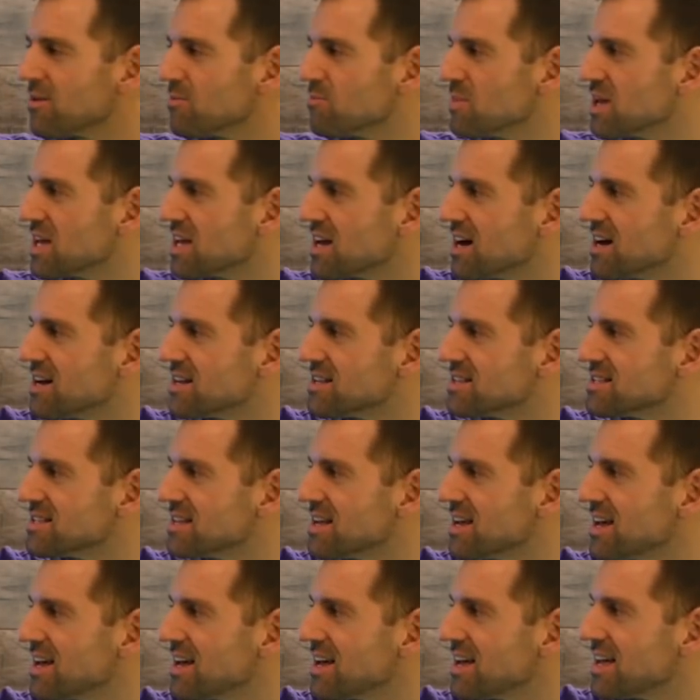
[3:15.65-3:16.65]
Because
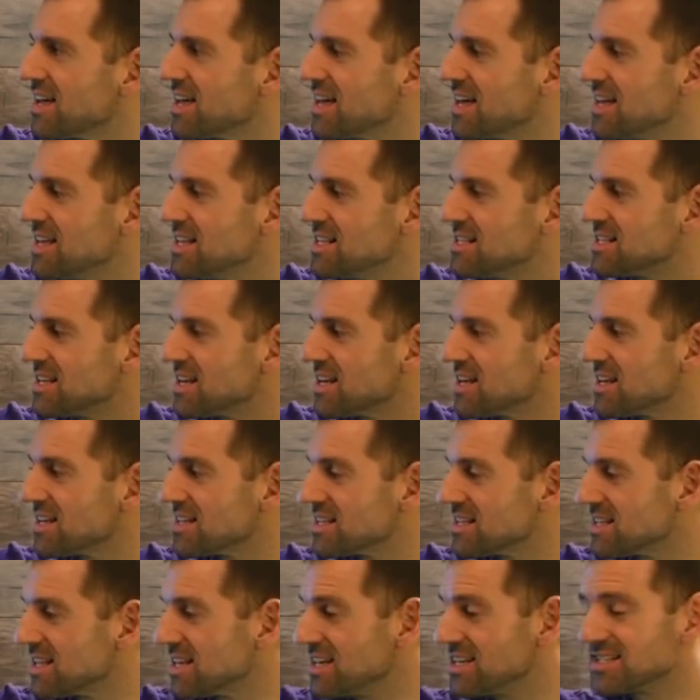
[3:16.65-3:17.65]
he's
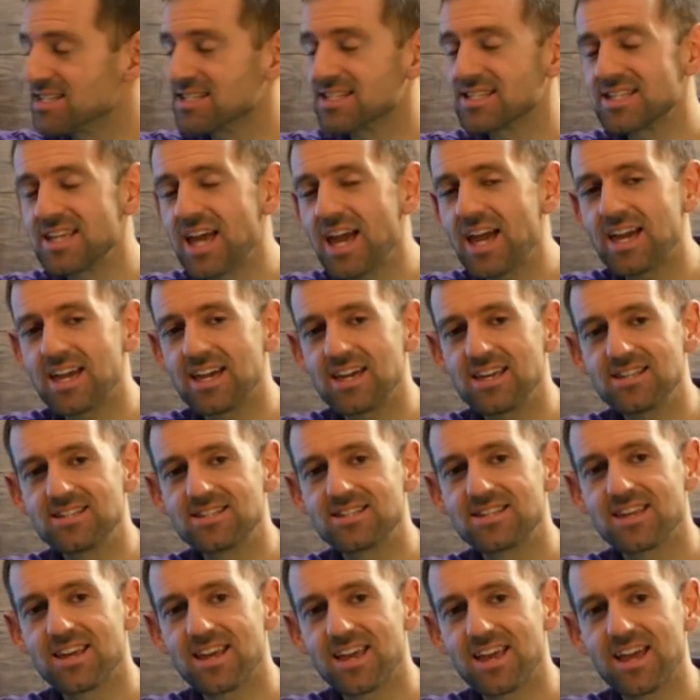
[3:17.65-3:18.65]
he
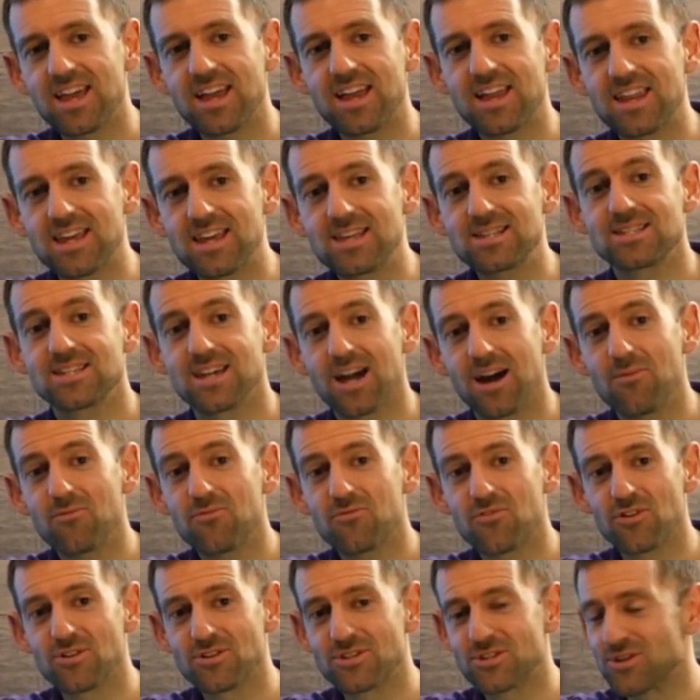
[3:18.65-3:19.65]
stays in his
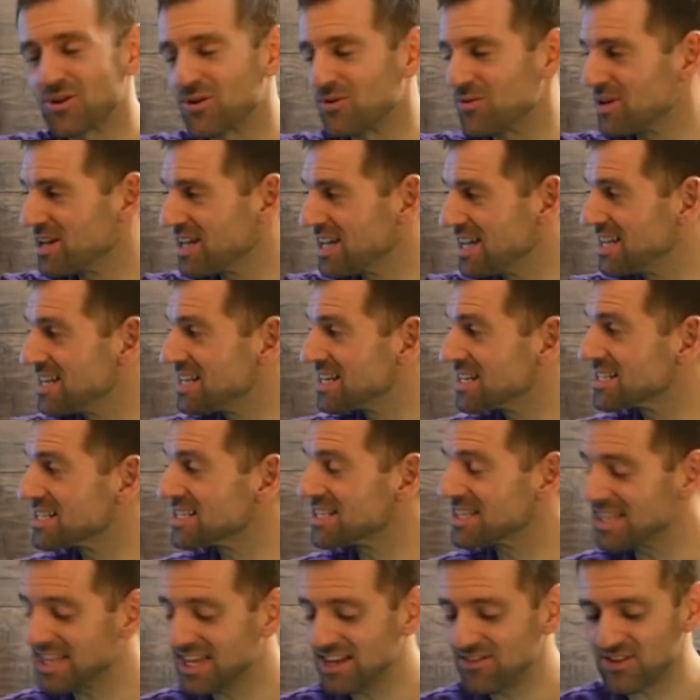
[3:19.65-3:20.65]
comfort zone. He
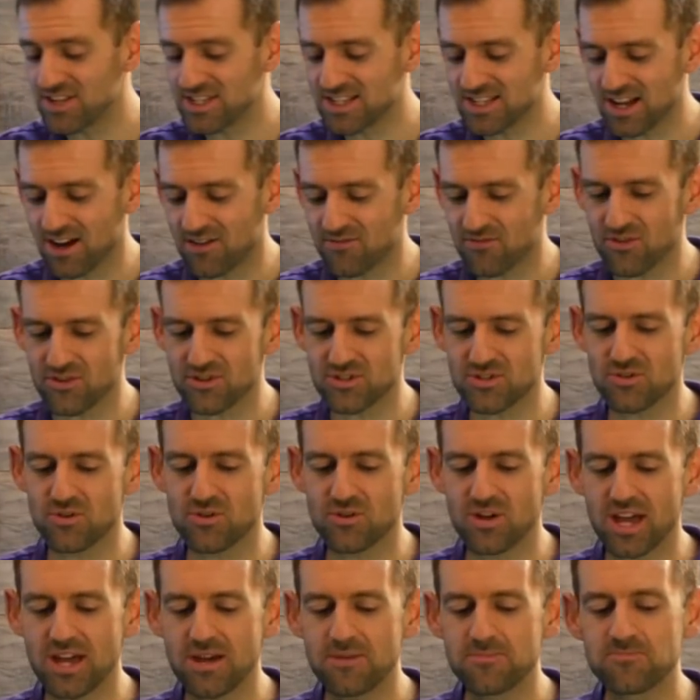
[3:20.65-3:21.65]
doesn't leave his comfort zone.
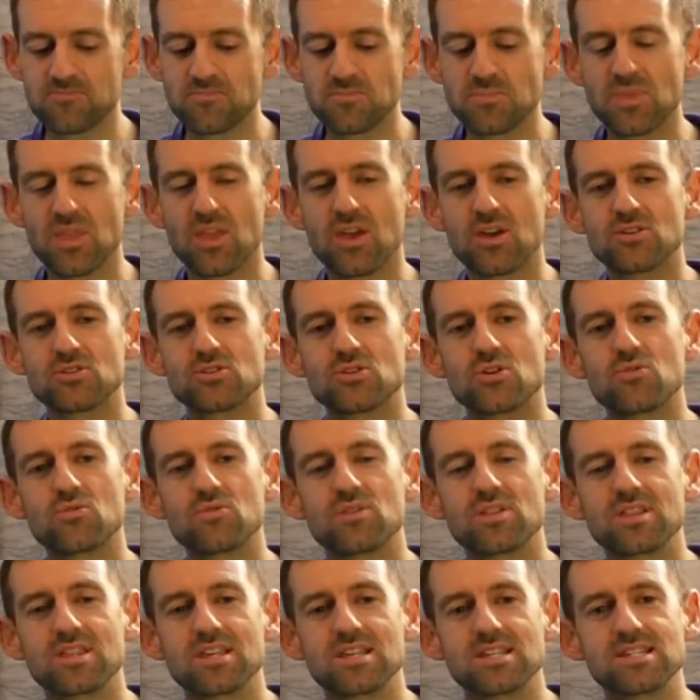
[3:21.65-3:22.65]
Okay,
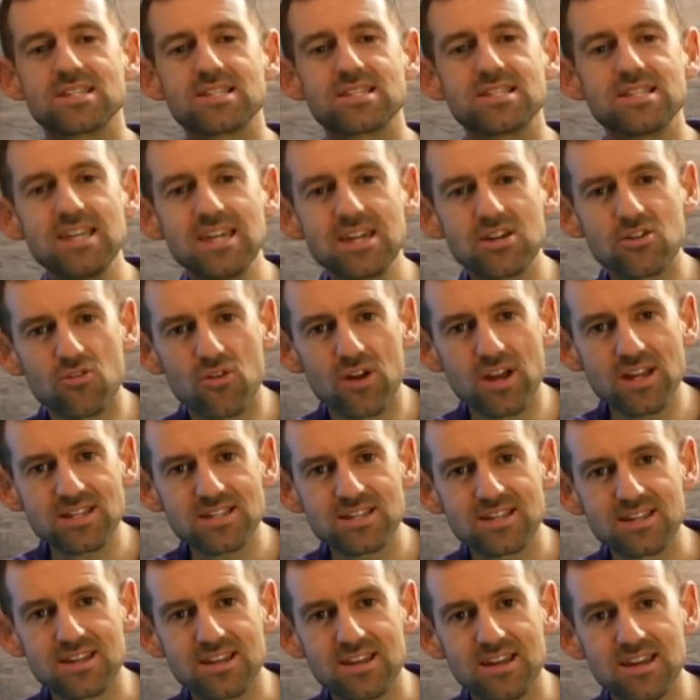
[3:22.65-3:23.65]
so the
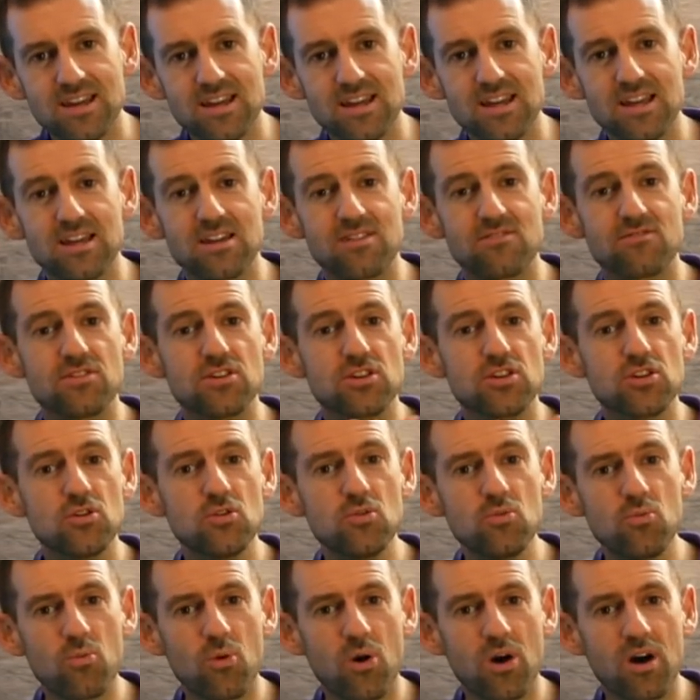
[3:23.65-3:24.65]
secret, if
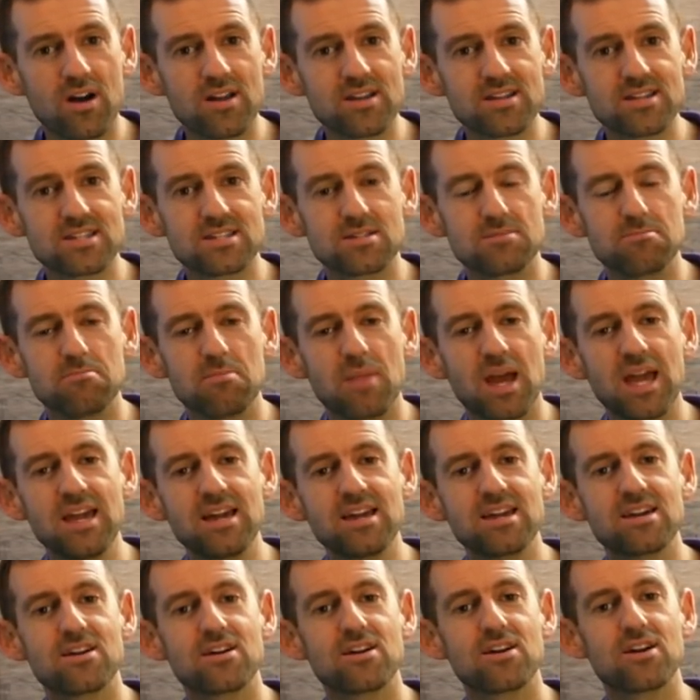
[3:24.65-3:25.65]
you want to
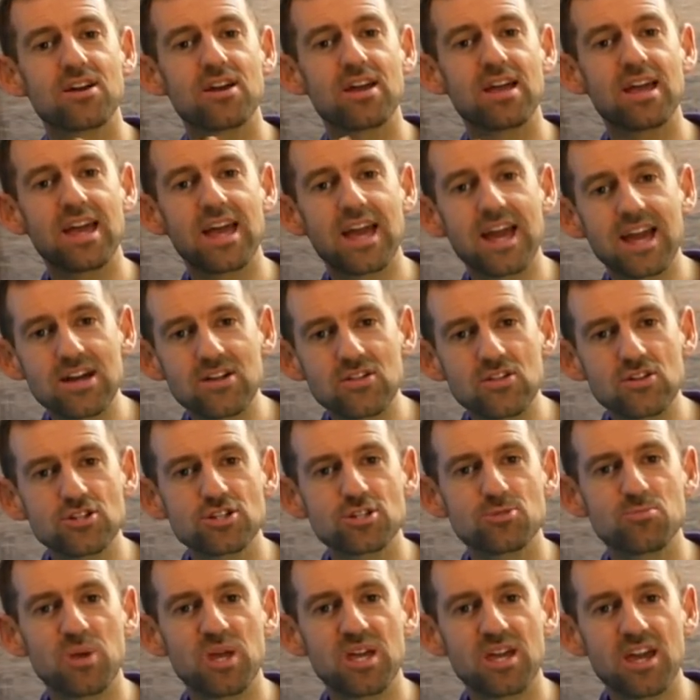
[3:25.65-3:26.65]
make
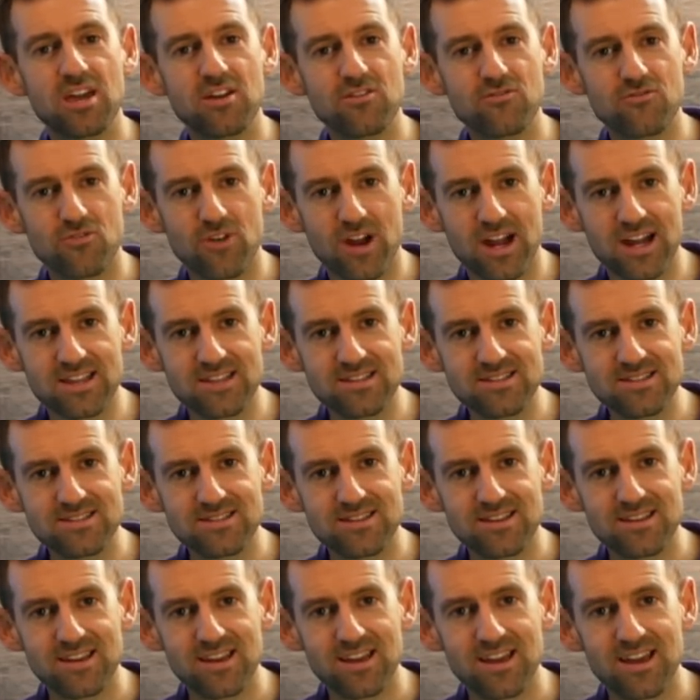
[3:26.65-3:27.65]
English-speaking
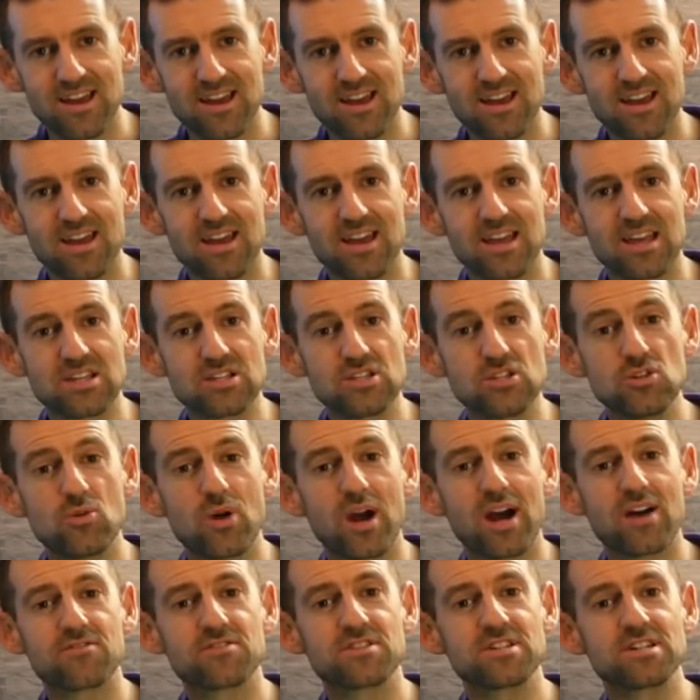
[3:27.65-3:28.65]
friends, is you
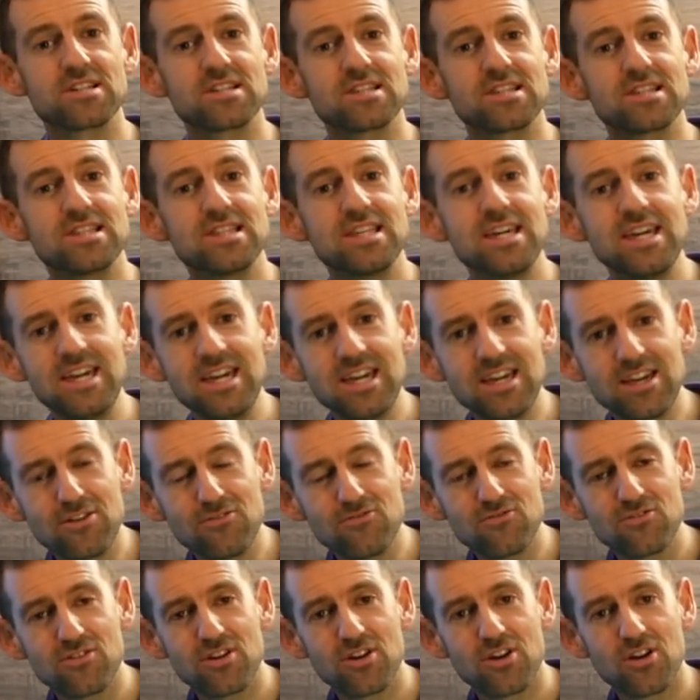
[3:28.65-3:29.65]
have to
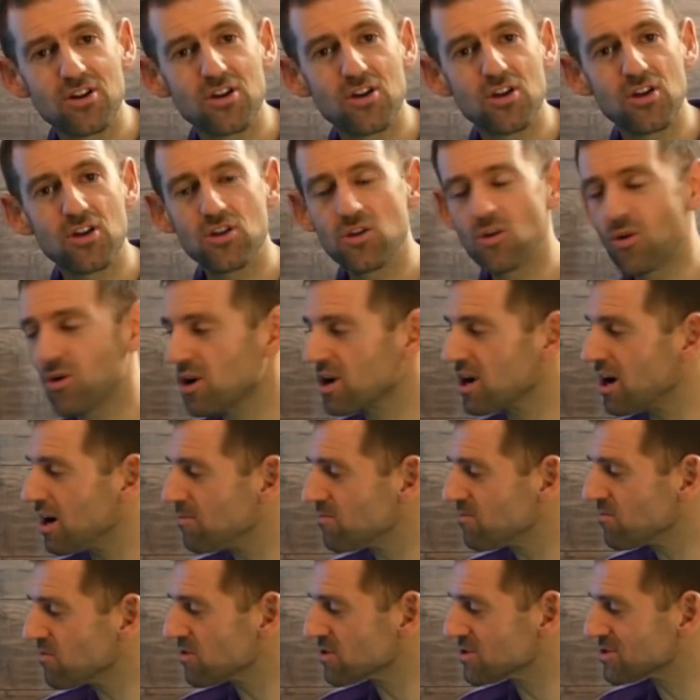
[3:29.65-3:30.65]
leave your
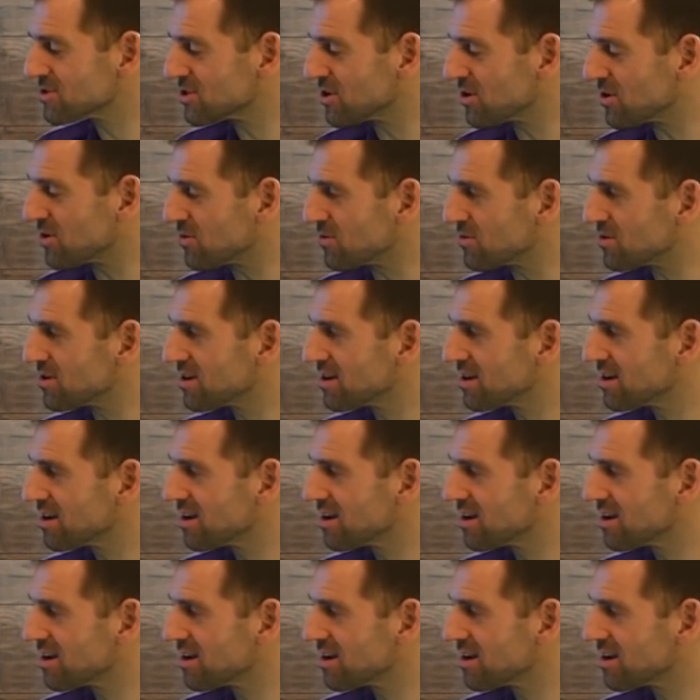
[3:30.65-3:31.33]
comfort zone.